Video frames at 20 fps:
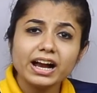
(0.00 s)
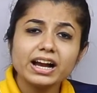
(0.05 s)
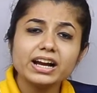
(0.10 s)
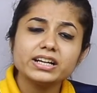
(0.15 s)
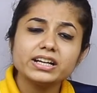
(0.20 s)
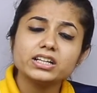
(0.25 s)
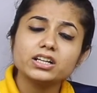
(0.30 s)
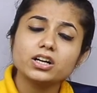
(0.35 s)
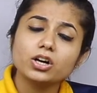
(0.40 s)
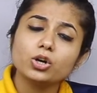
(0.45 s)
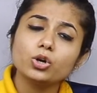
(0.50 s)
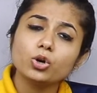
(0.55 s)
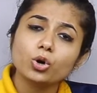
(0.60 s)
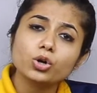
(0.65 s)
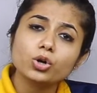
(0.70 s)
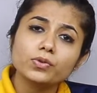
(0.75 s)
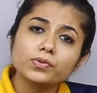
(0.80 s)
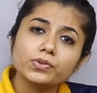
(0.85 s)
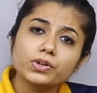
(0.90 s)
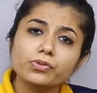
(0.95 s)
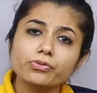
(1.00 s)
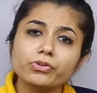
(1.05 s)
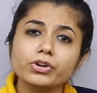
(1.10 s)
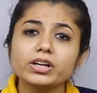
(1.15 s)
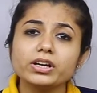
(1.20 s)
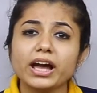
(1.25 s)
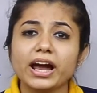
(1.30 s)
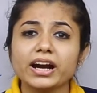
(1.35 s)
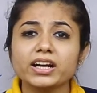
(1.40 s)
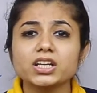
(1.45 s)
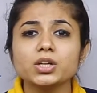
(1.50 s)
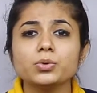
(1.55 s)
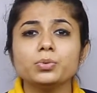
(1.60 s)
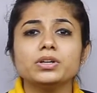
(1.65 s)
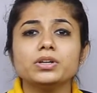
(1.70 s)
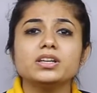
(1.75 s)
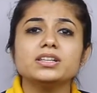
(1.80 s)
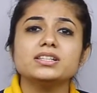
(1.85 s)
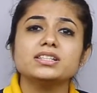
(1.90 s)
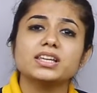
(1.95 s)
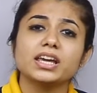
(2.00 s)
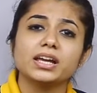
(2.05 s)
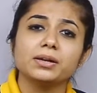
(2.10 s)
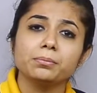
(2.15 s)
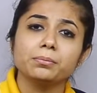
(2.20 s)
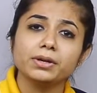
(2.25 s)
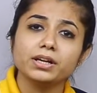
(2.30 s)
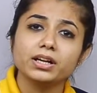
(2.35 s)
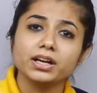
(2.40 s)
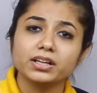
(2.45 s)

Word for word: and a lot of different activities can be